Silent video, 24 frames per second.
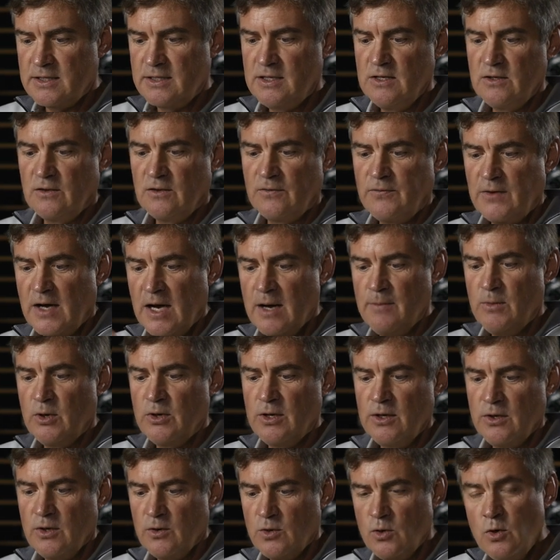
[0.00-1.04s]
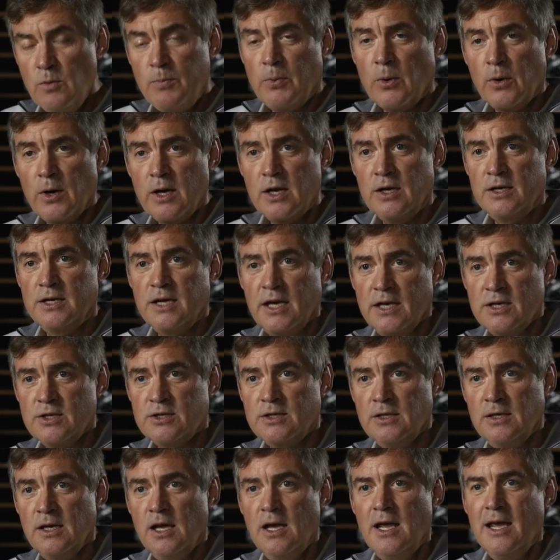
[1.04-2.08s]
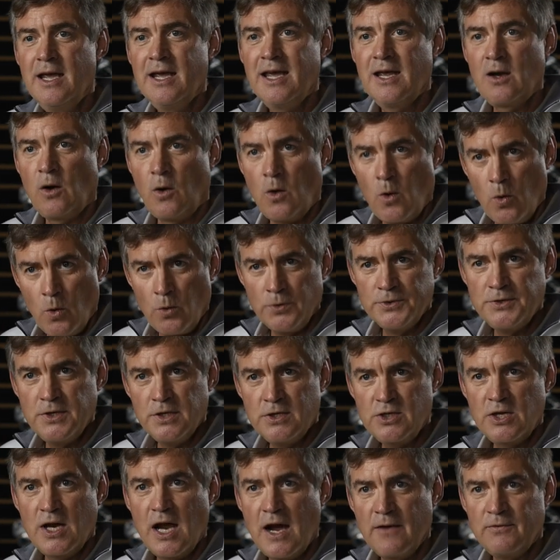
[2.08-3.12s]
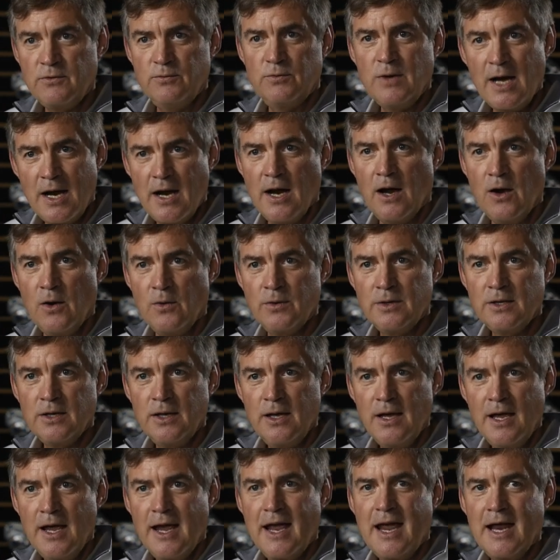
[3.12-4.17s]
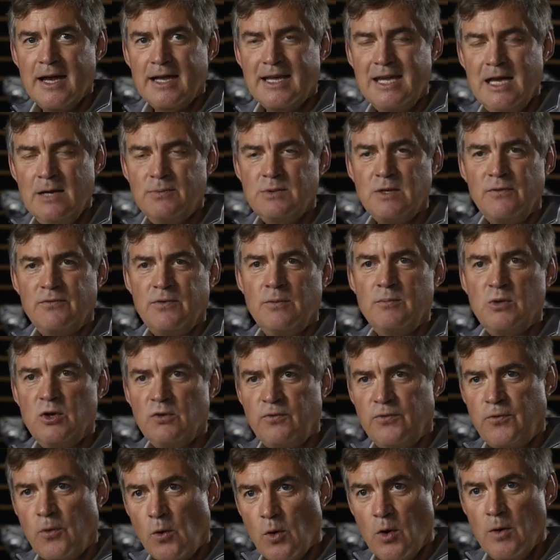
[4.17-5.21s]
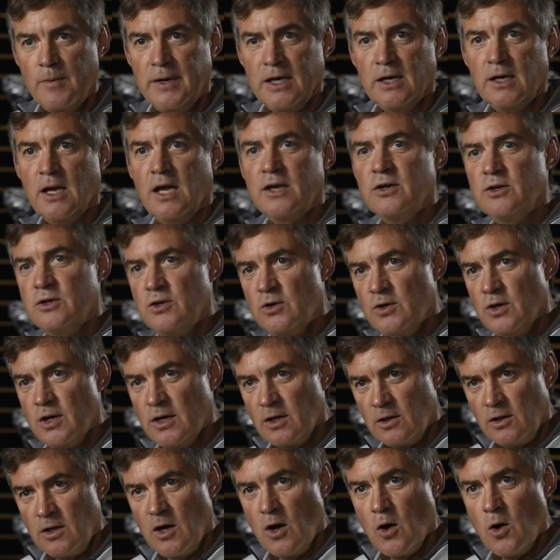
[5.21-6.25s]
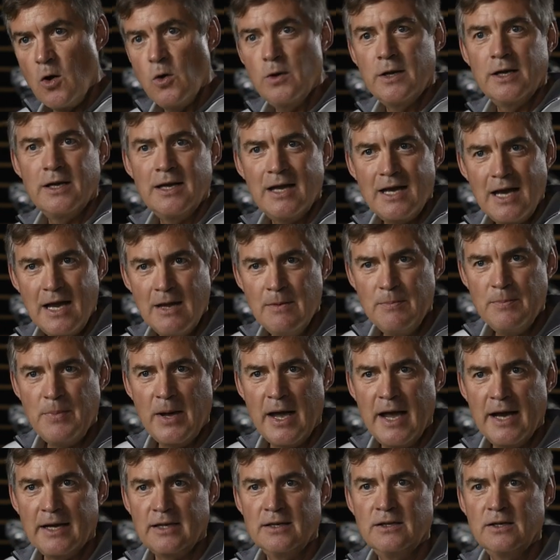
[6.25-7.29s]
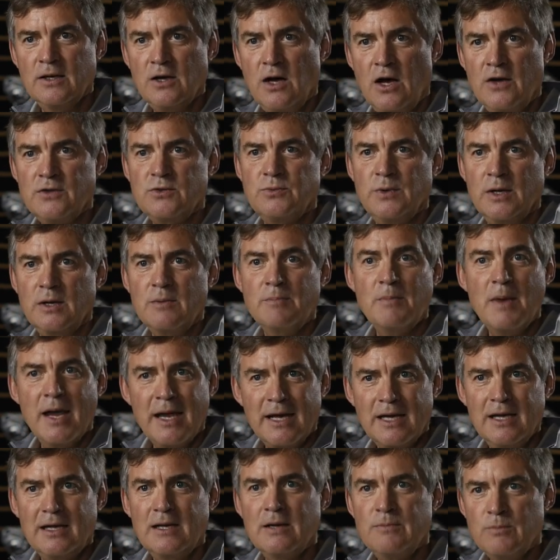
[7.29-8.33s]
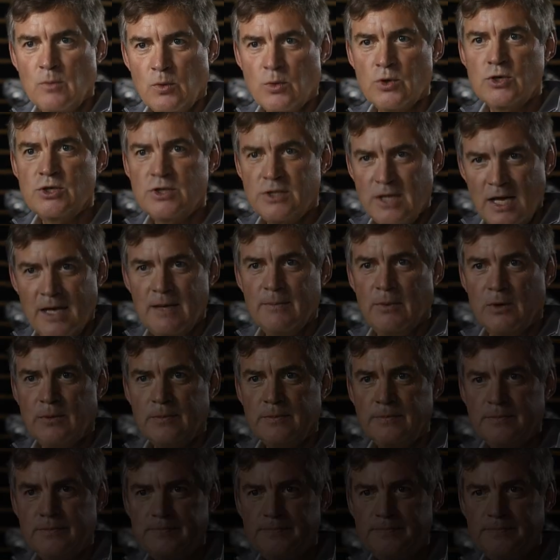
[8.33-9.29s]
the steel fiber in the hoop orientation, it holds the shaft round and keeps it from deforming during load and at impact in the golf swing, making it more stable.